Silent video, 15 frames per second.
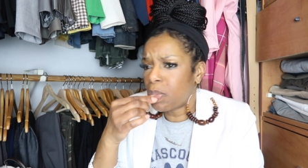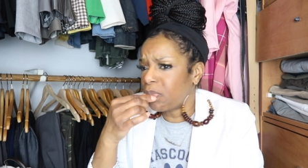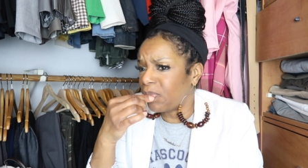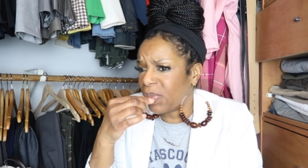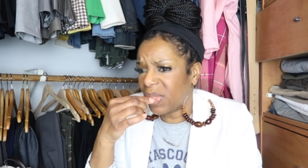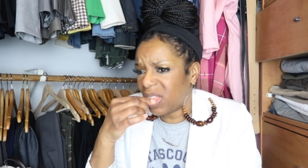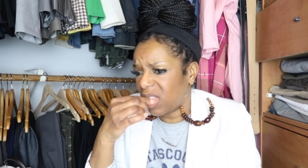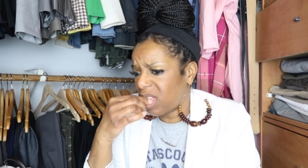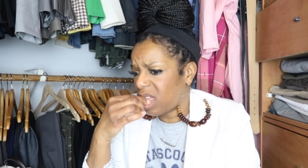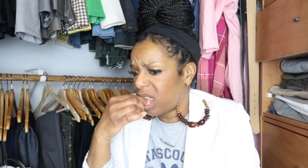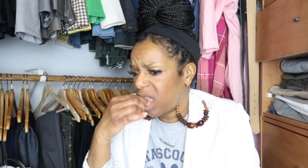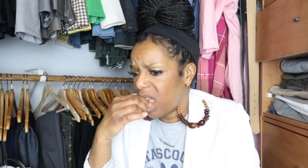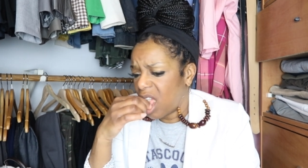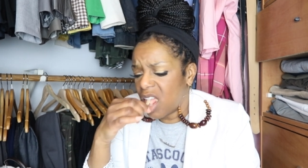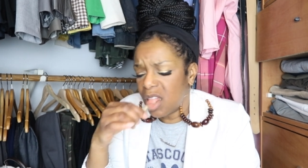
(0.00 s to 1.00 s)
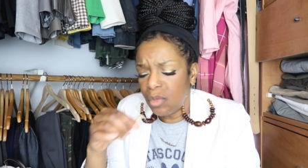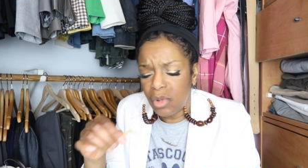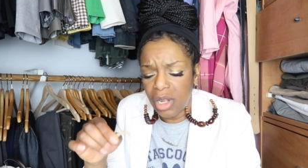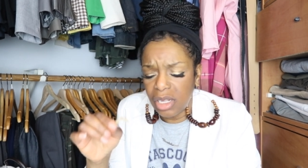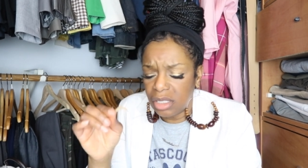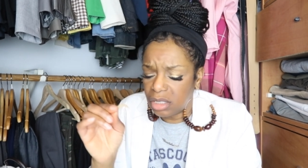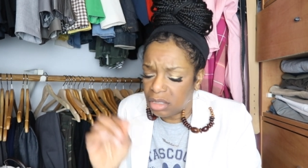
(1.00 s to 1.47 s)
mm, it
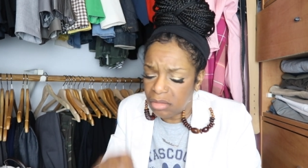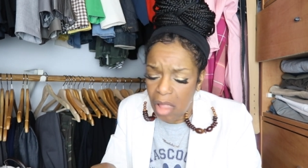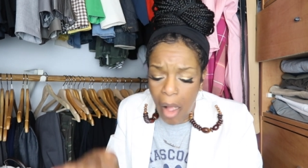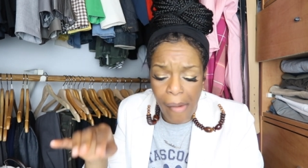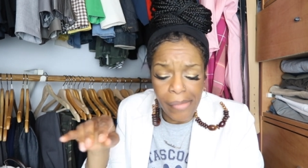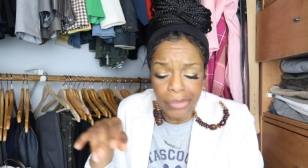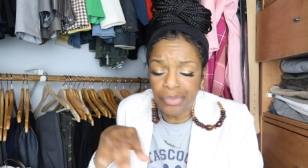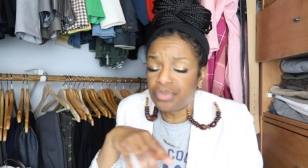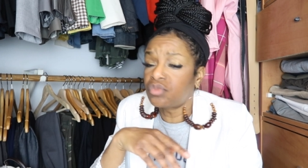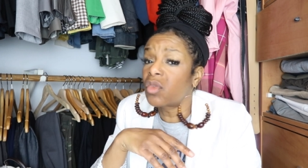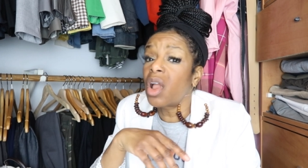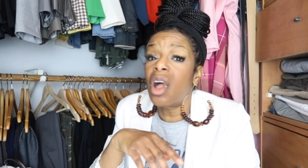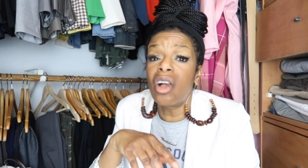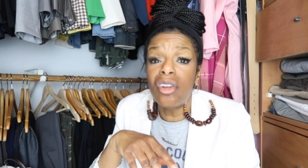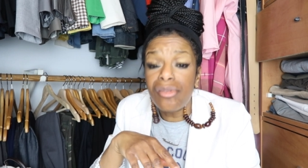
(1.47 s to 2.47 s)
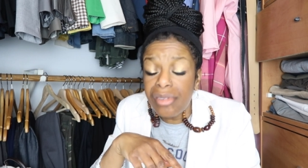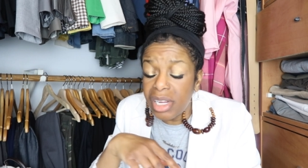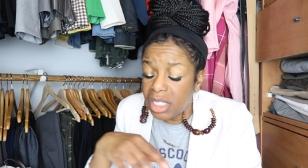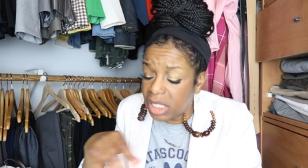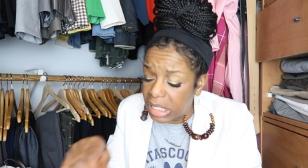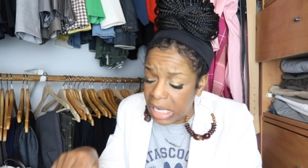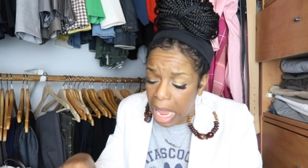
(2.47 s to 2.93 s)
was a
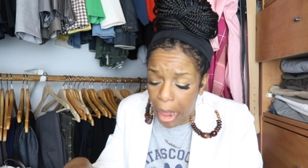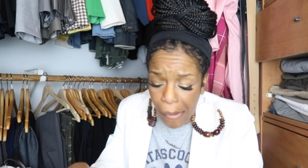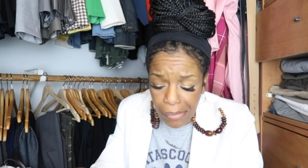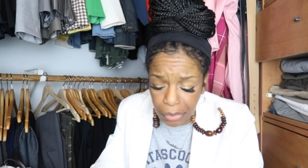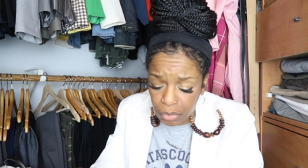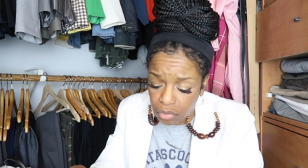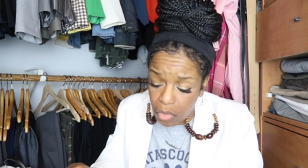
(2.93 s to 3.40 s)
crazy day.